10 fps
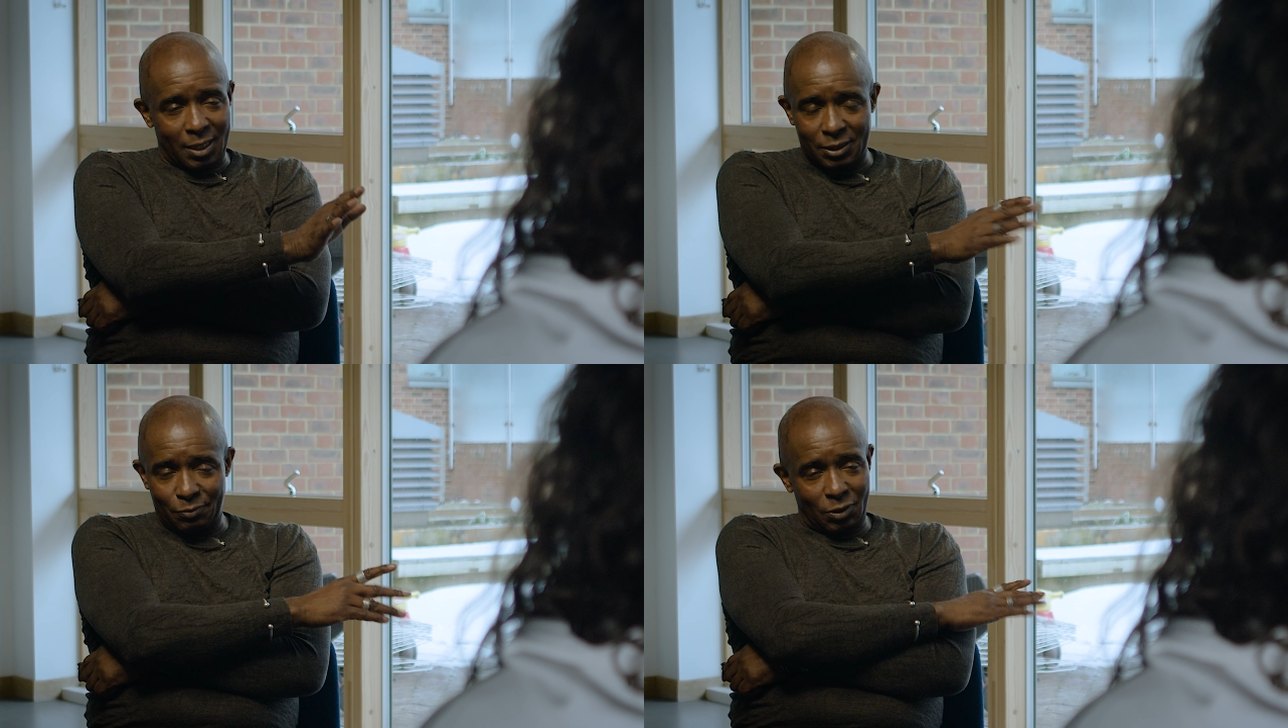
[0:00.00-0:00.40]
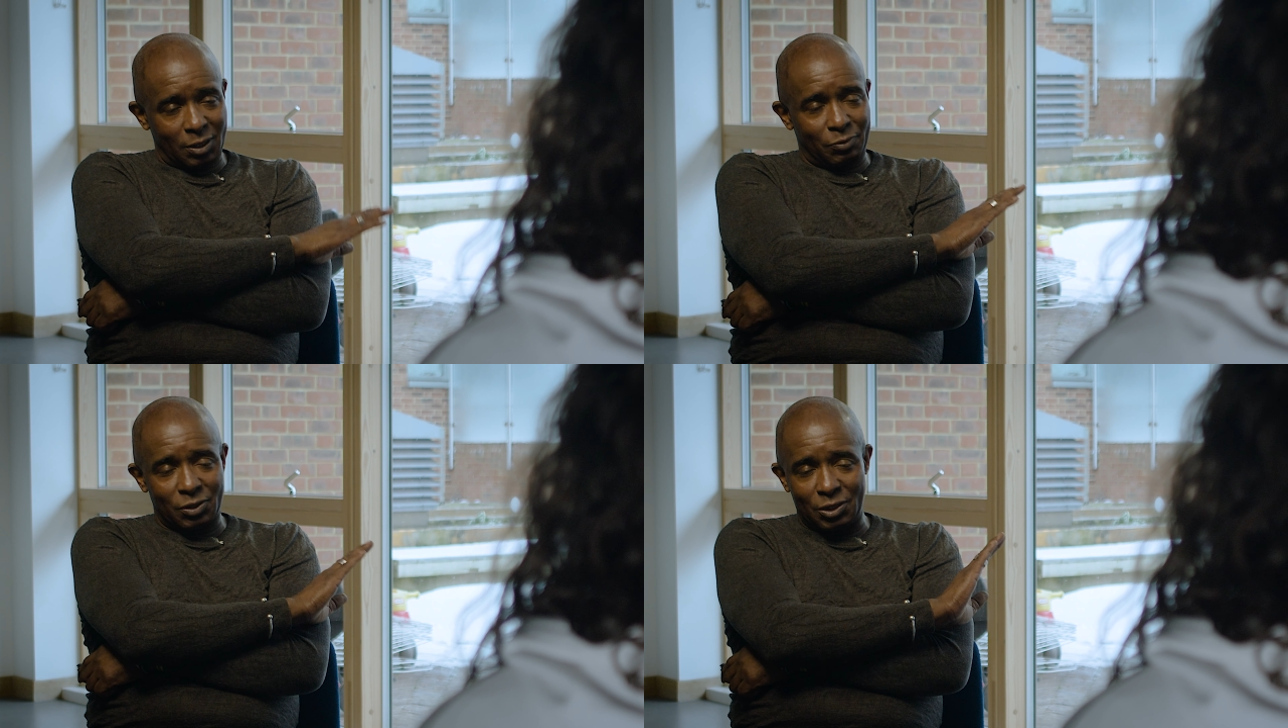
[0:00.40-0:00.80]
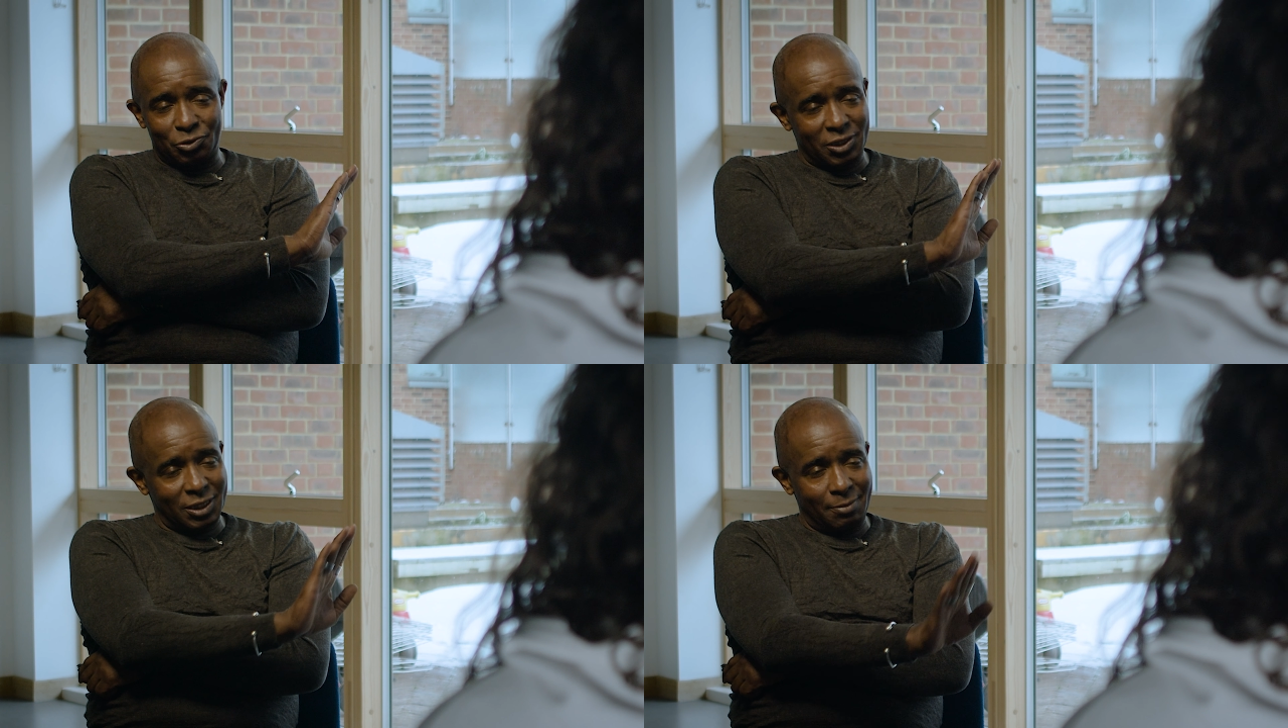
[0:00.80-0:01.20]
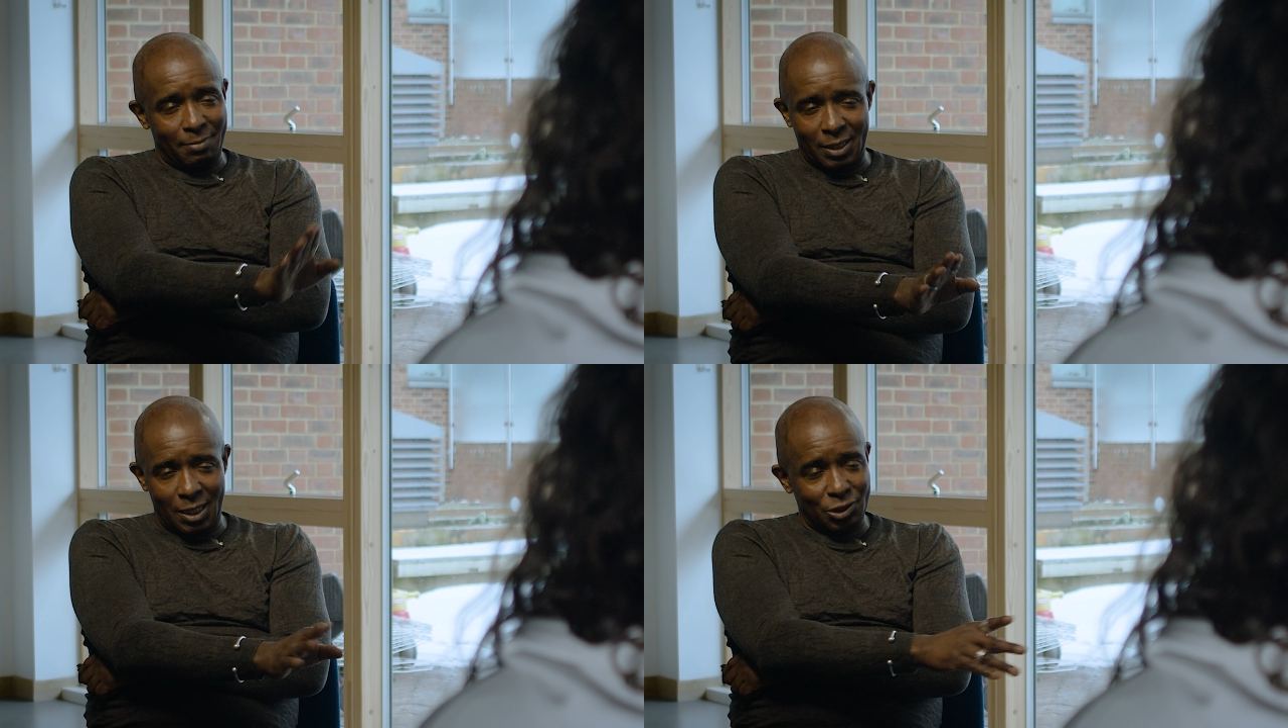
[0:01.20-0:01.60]
I wasn't interested in
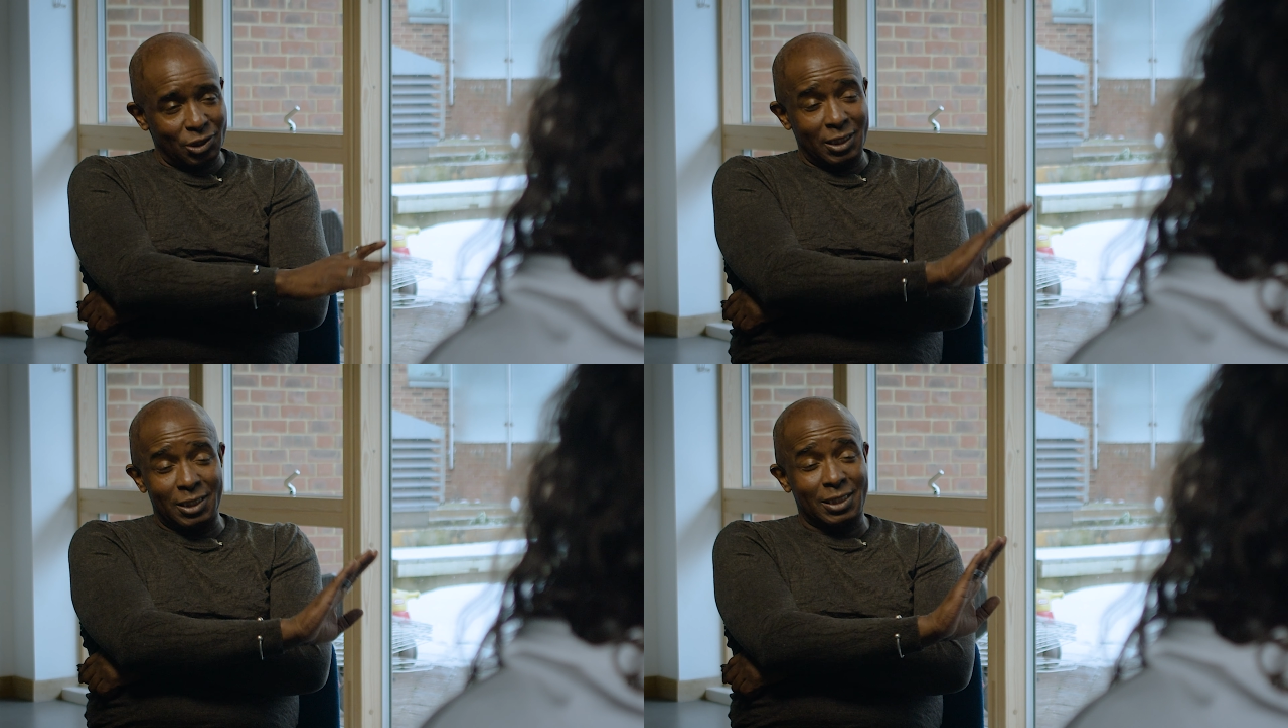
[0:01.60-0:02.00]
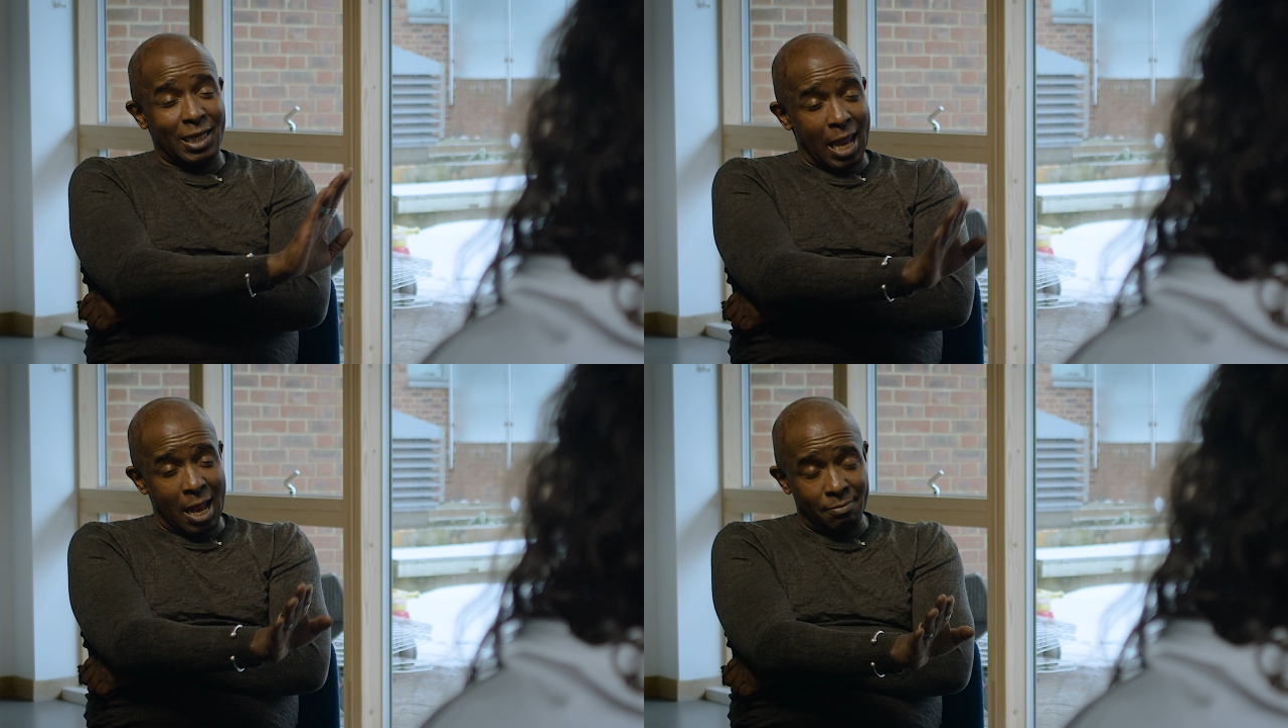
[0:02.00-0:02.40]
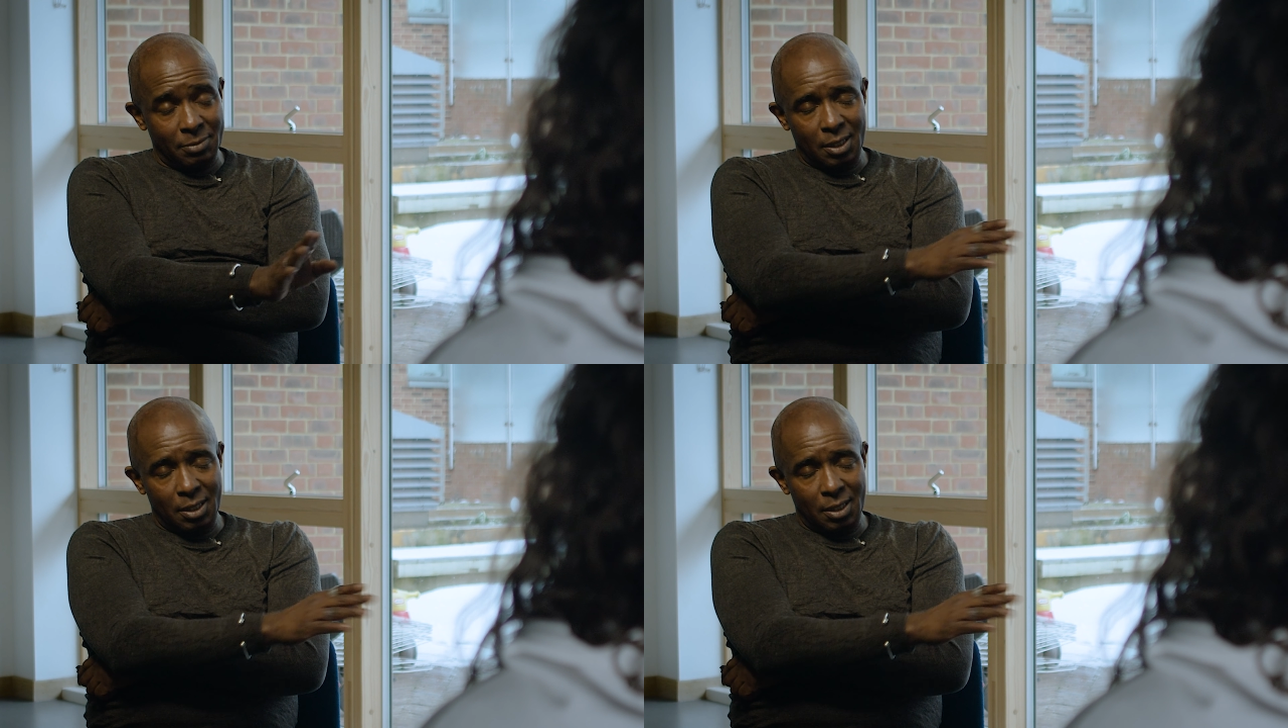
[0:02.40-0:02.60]
money, I just needed to get out.